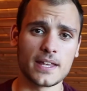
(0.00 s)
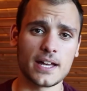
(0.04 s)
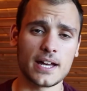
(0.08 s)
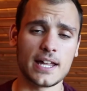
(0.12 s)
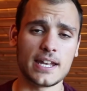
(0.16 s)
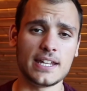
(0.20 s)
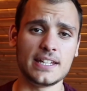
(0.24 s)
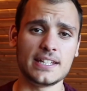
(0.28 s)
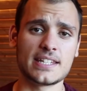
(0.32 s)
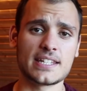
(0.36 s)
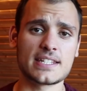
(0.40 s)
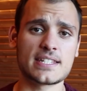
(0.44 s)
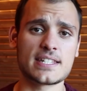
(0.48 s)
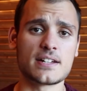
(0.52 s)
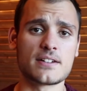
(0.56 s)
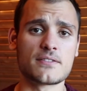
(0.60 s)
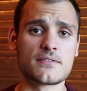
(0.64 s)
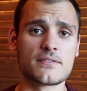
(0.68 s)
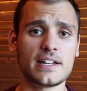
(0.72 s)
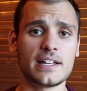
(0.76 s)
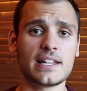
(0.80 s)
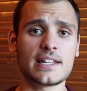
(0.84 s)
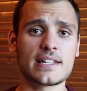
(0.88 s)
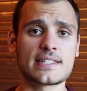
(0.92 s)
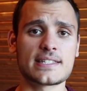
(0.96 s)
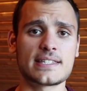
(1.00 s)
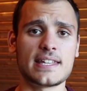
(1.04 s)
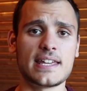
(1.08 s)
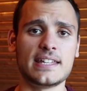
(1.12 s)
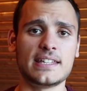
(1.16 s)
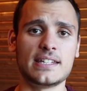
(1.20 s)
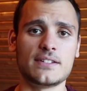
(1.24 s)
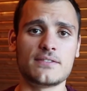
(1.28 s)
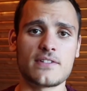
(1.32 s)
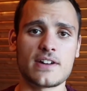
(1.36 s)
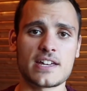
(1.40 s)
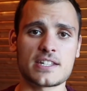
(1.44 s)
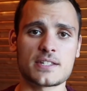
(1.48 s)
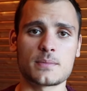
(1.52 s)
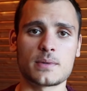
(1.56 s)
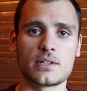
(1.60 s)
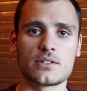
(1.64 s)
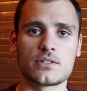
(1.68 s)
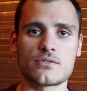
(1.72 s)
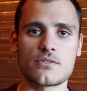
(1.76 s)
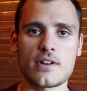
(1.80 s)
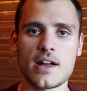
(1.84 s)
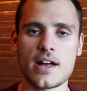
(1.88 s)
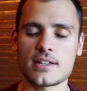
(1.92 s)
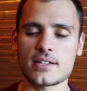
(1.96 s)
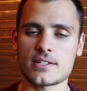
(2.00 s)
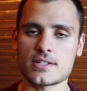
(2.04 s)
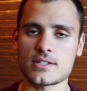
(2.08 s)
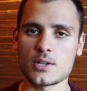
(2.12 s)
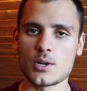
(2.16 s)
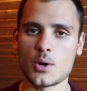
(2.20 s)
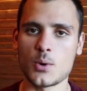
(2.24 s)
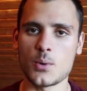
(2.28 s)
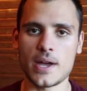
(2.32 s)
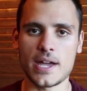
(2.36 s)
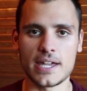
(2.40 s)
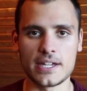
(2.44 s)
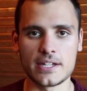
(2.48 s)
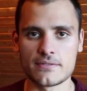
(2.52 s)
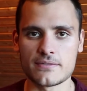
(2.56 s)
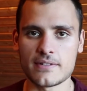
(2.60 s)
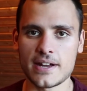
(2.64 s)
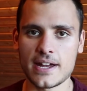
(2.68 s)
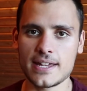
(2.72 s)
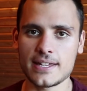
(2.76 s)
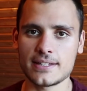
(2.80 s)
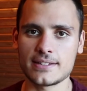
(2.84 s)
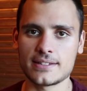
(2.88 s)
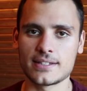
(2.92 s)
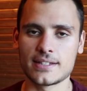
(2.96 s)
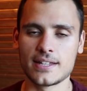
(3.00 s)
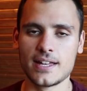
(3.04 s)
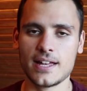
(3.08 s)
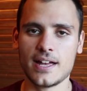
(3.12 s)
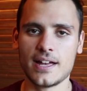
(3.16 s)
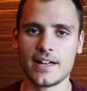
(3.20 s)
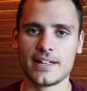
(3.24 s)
and it is a real estate investment trust, so a REIT,